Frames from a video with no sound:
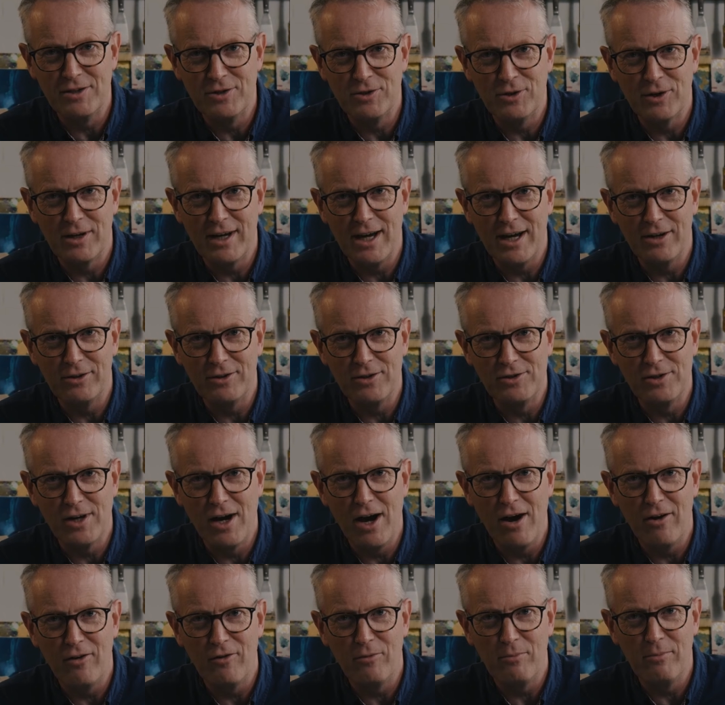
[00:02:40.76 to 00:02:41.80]
and took out a
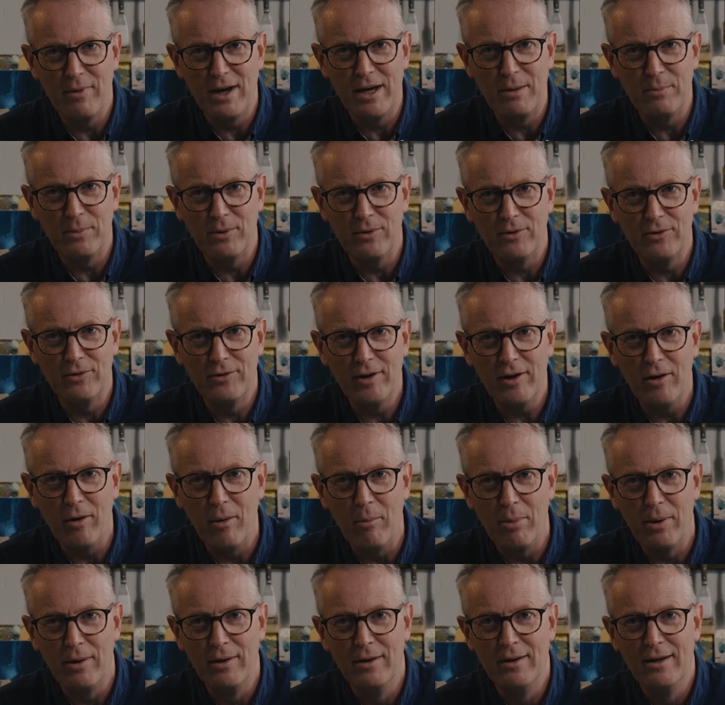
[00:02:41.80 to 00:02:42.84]
jar of maple
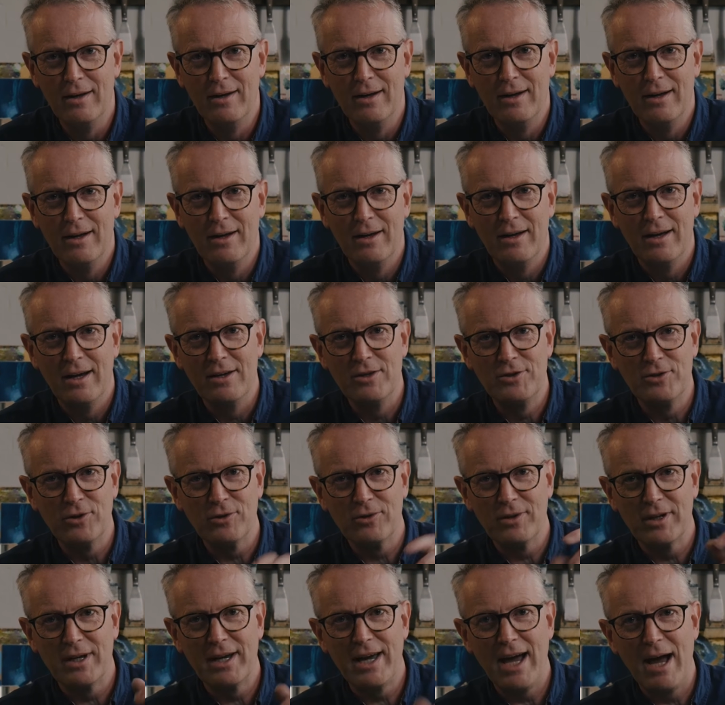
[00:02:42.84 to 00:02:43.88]
syrup and
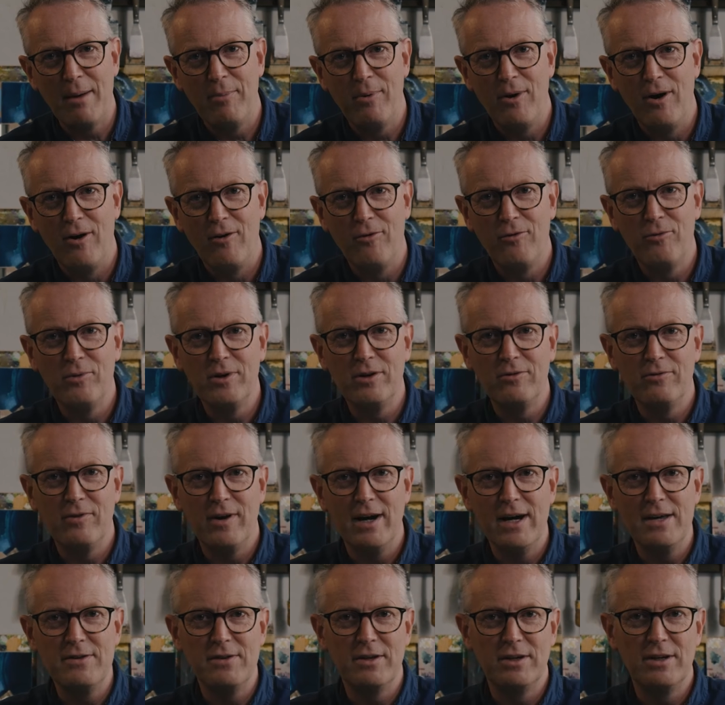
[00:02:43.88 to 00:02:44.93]
took the cap off, we'd
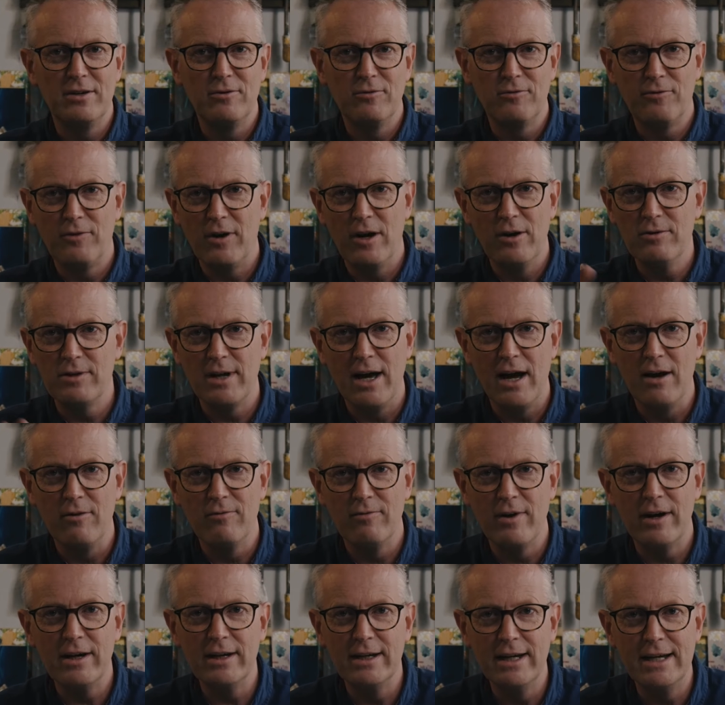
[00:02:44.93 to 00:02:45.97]
find that it flowed out
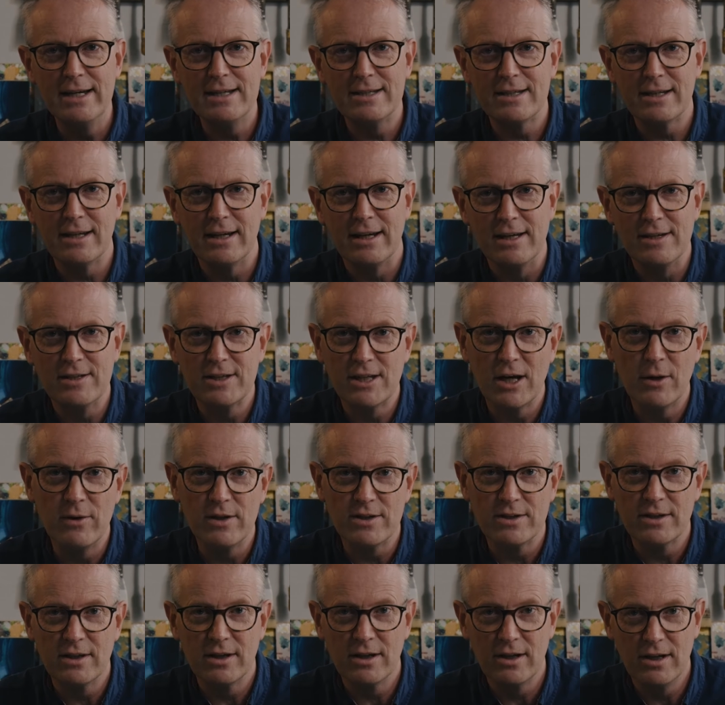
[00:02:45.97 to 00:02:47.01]
very easily, so
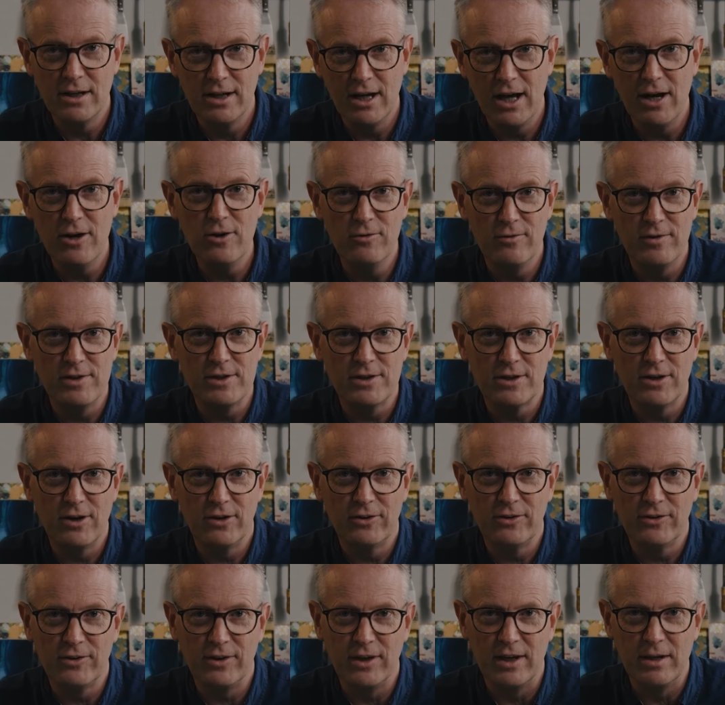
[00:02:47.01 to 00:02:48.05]
it's low
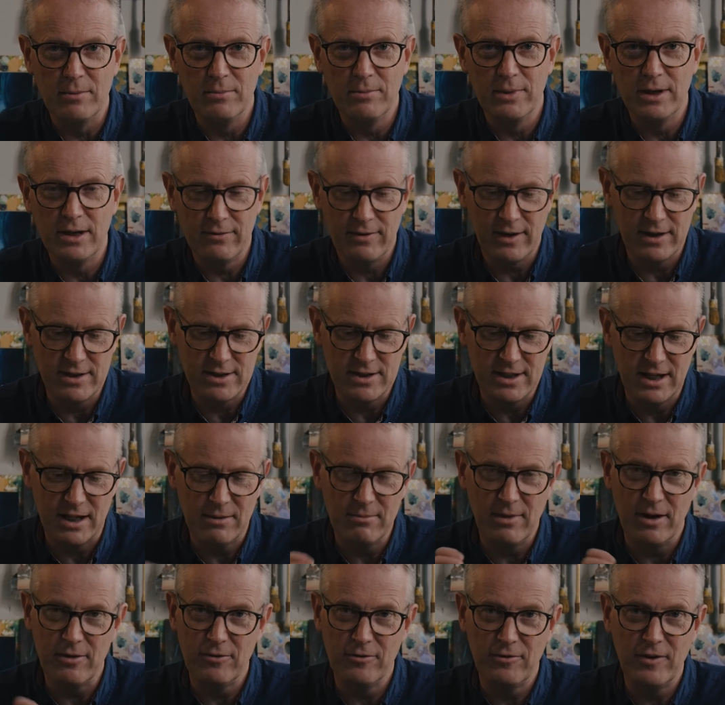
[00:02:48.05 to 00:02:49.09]
viscosity. But if I stick
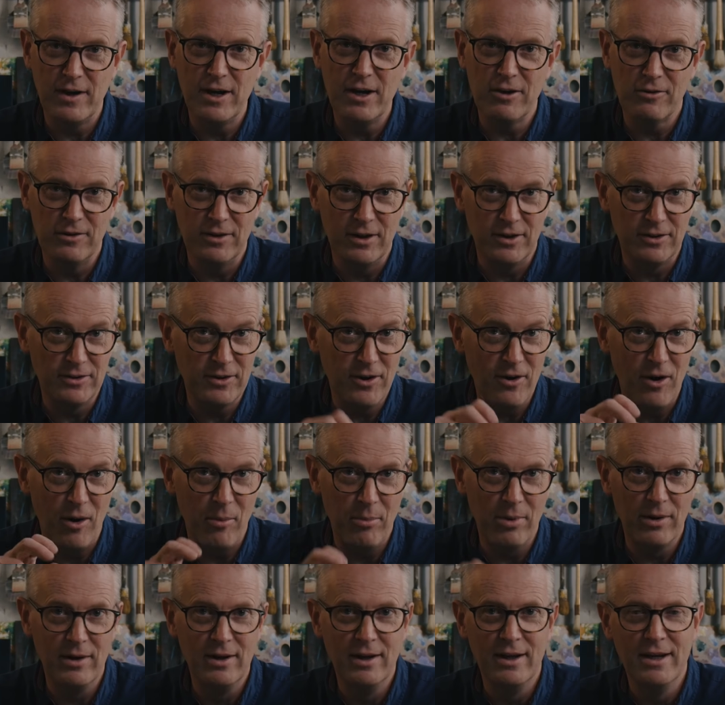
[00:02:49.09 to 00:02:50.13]
my finger in the
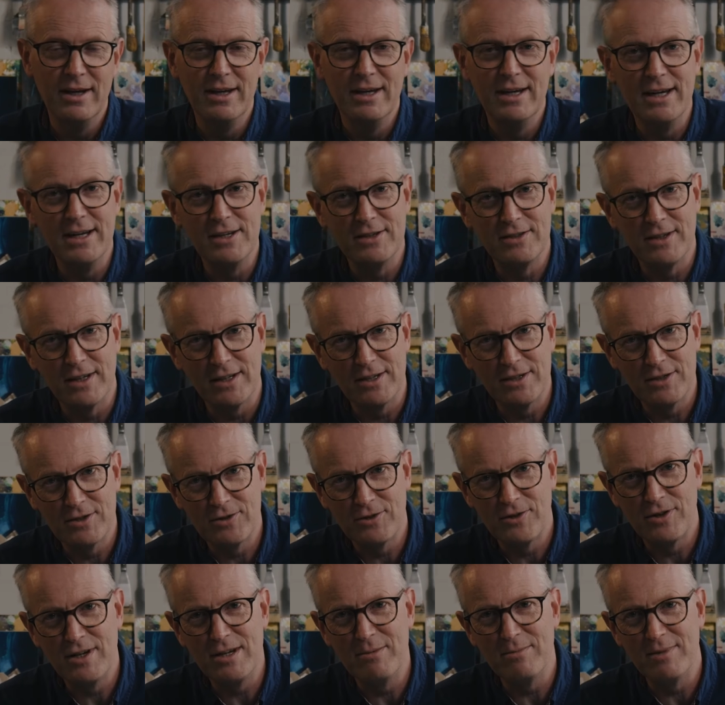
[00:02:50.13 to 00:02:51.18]
top, it's
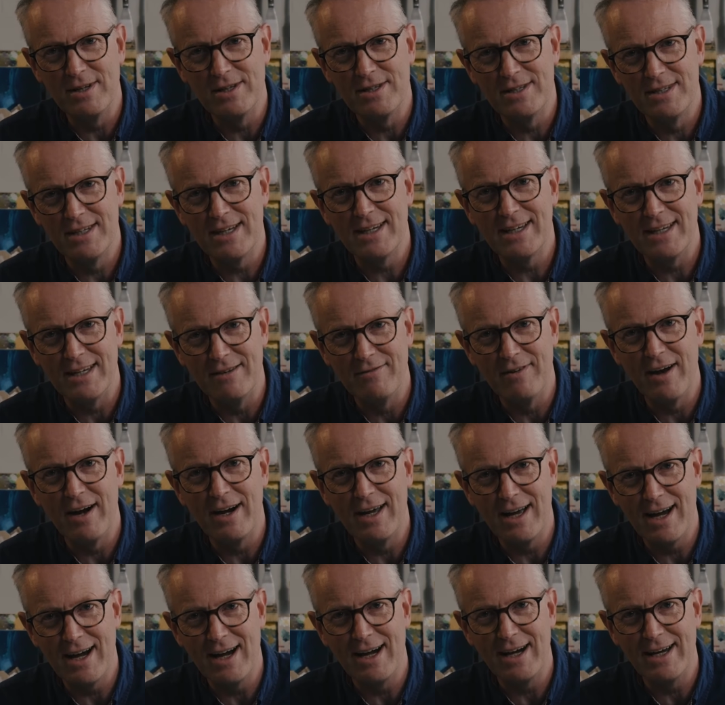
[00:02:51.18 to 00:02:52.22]
extremely sticky,
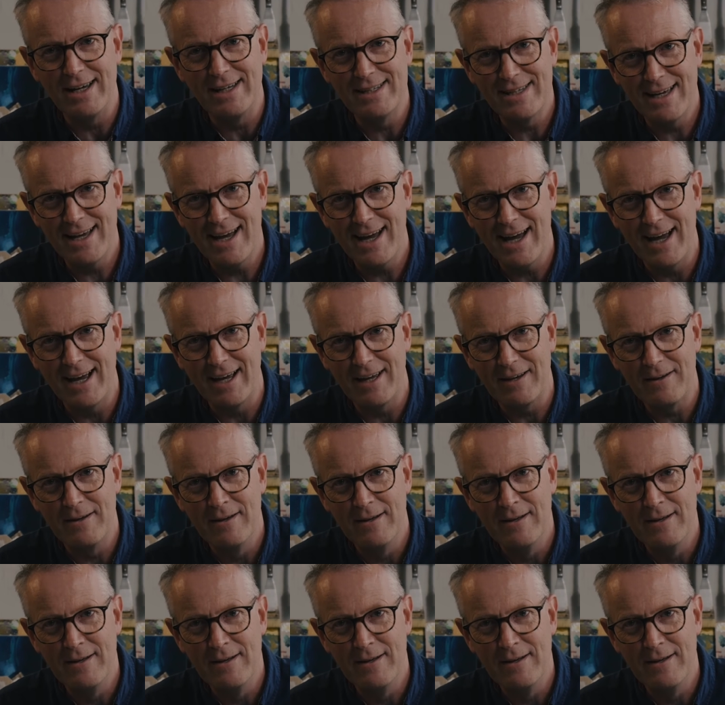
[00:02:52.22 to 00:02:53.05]
very high tack.